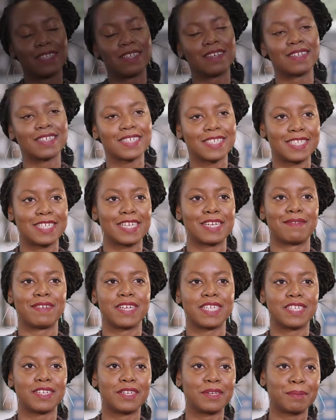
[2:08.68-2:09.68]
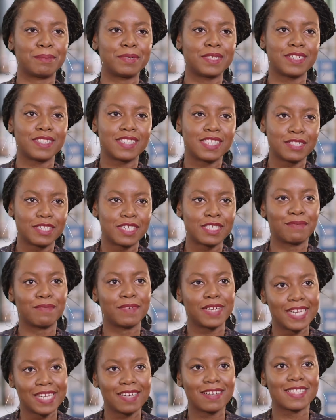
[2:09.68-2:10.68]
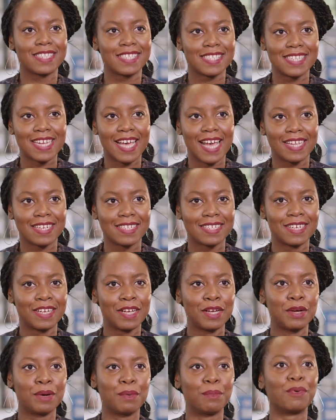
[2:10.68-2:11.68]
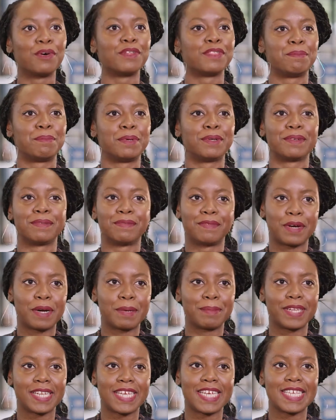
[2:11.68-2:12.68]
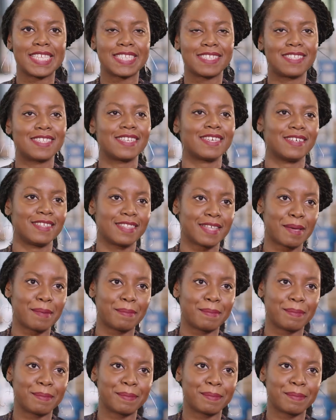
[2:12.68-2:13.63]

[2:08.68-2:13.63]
younger generation an opportunity to really understand what the built environment is to them.